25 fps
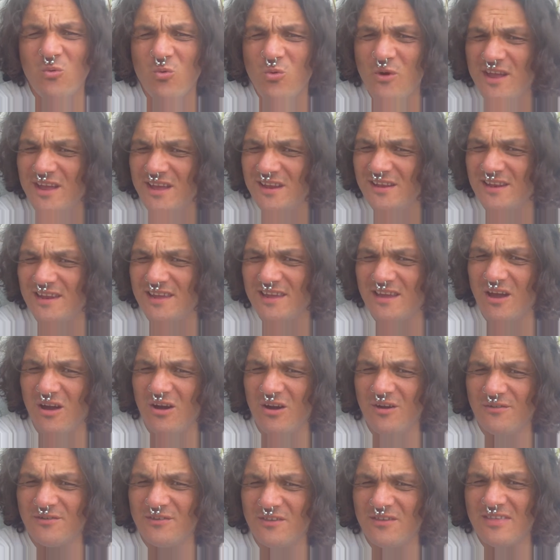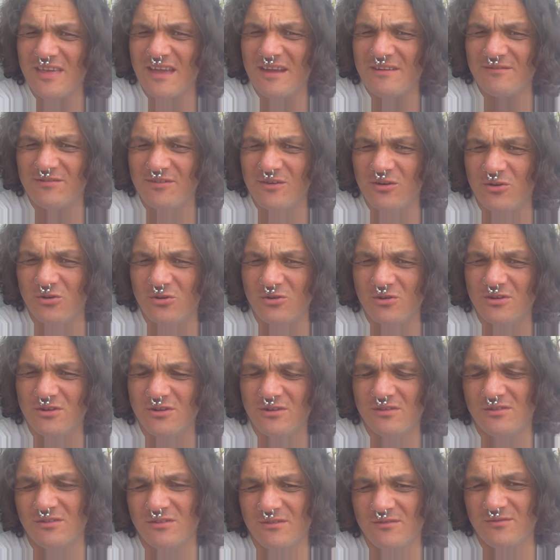Weirdly, after that vlog,
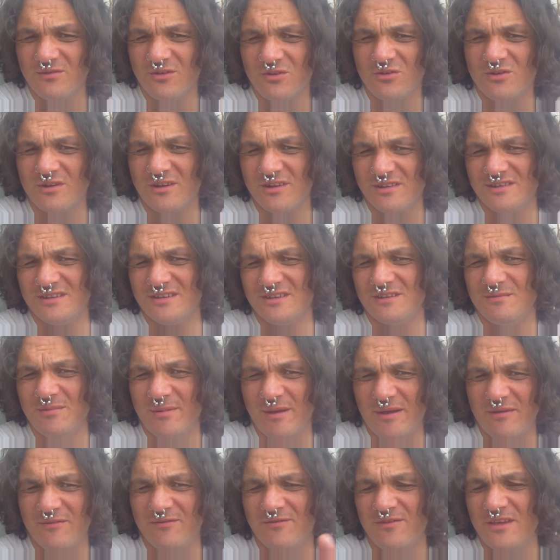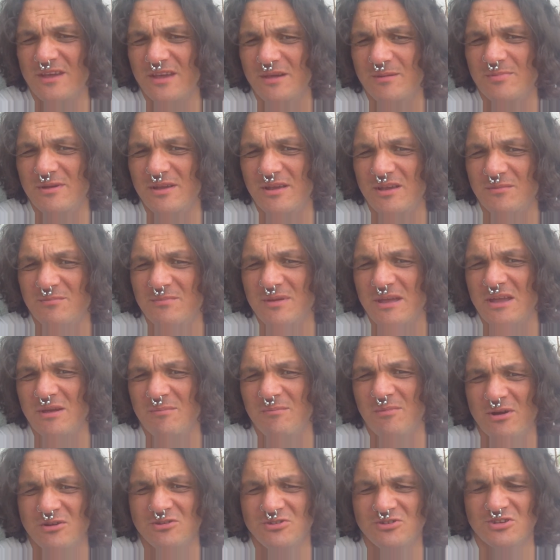the vlog I did about fear being a big
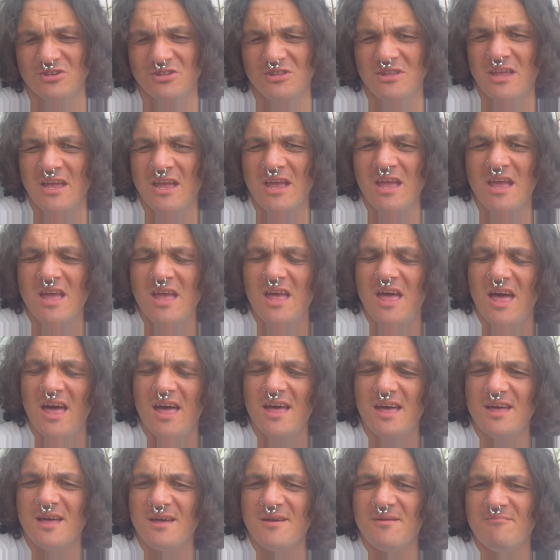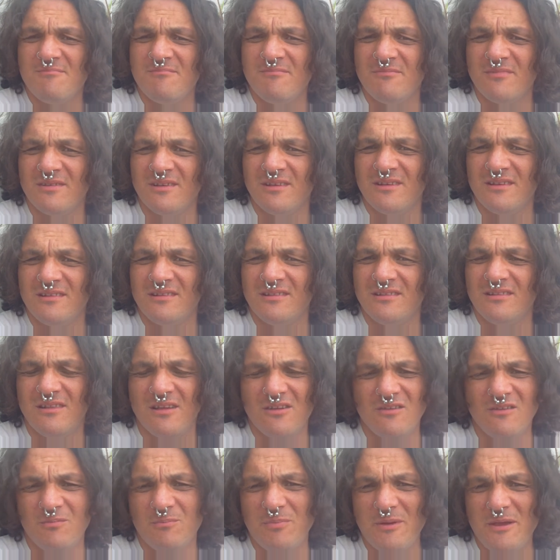emotion, um,
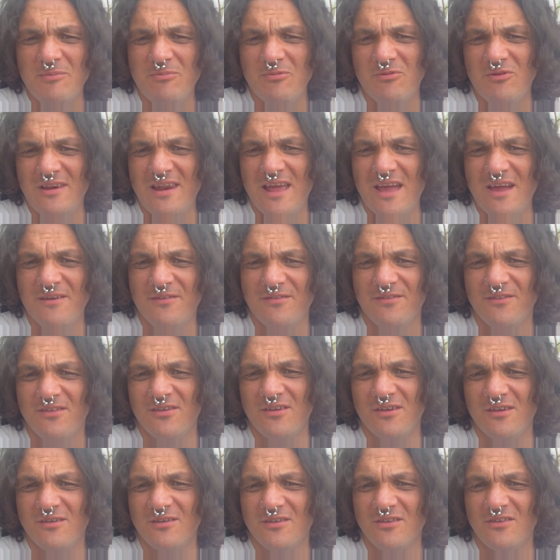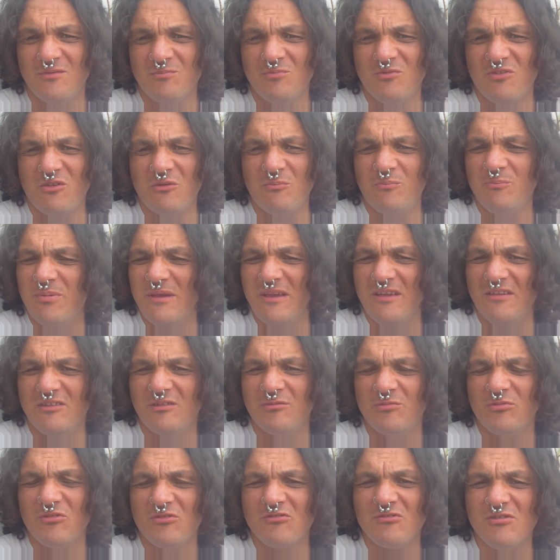loads of people left being
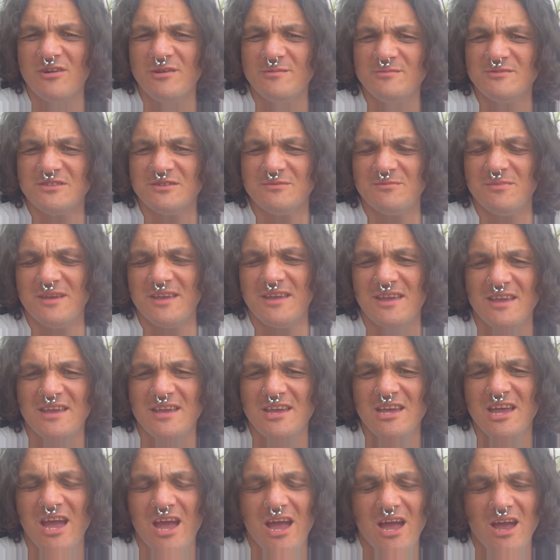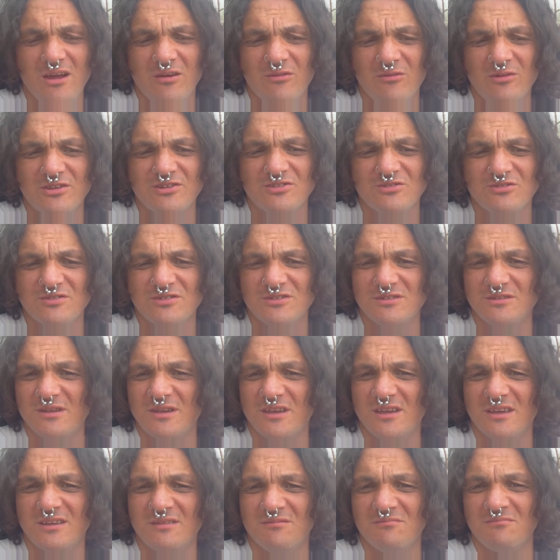subscribed to me, which was
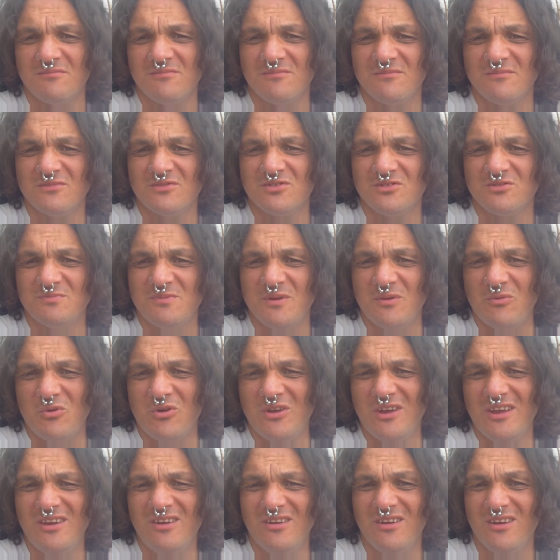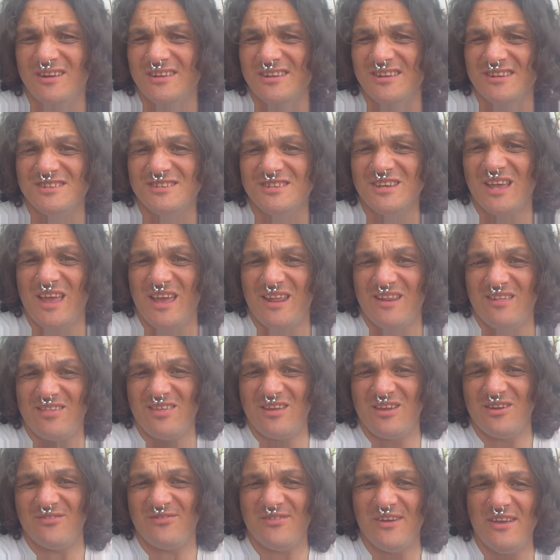uh, a bit weird. I didn't say
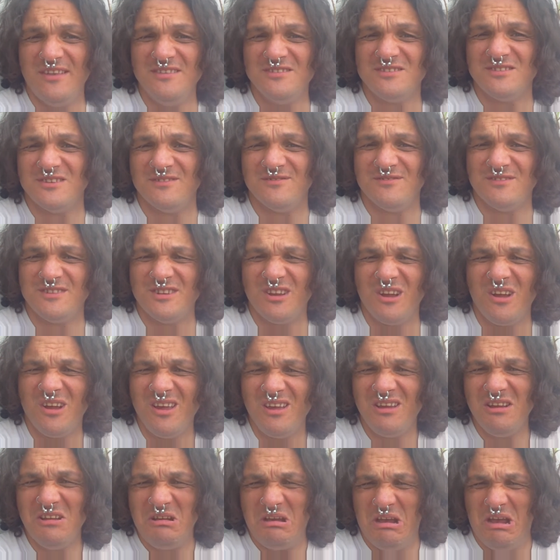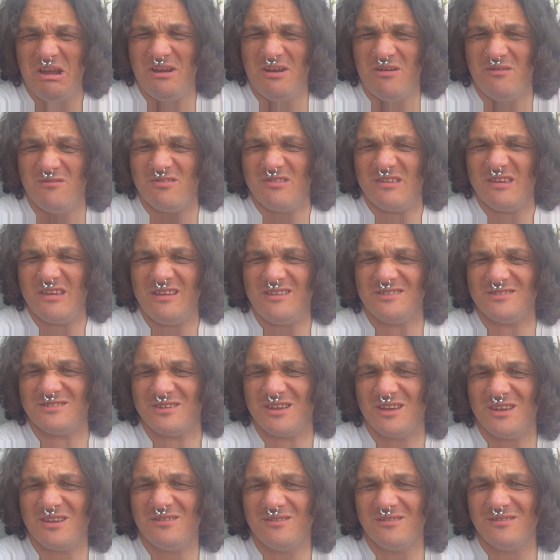anything offensive, did I? I don't think
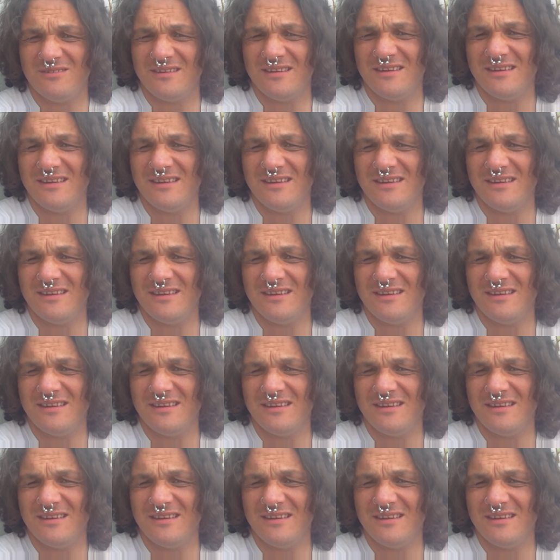so.